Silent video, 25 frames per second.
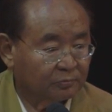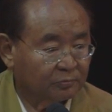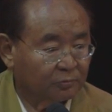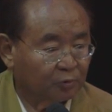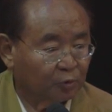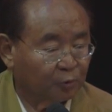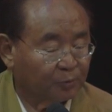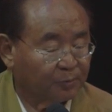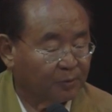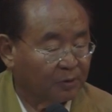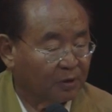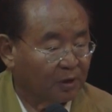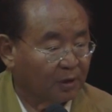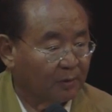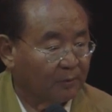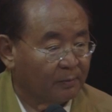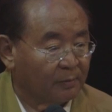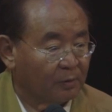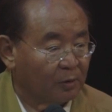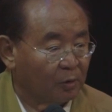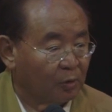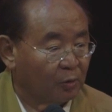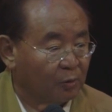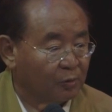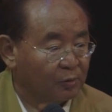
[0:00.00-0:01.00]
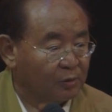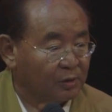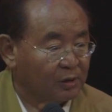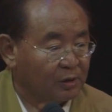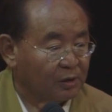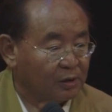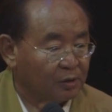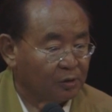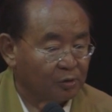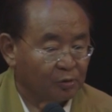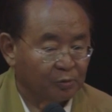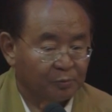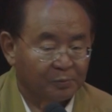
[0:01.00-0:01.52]
You become lonely,
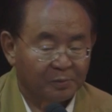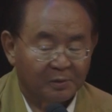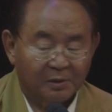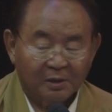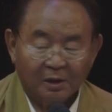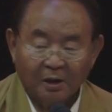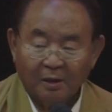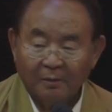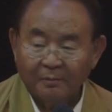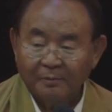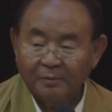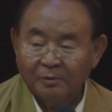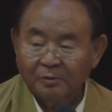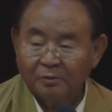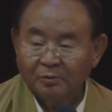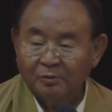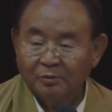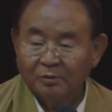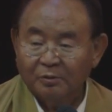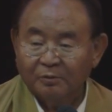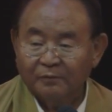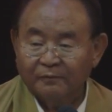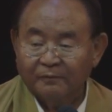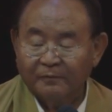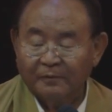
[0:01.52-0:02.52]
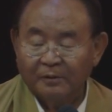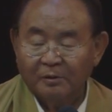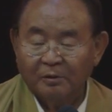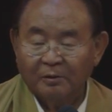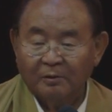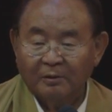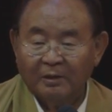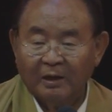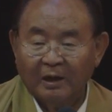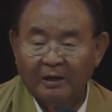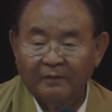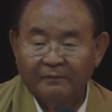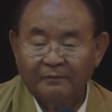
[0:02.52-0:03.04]
you become, you know, you fill your
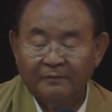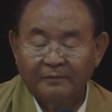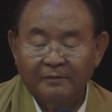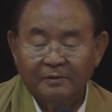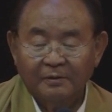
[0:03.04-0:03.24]
life.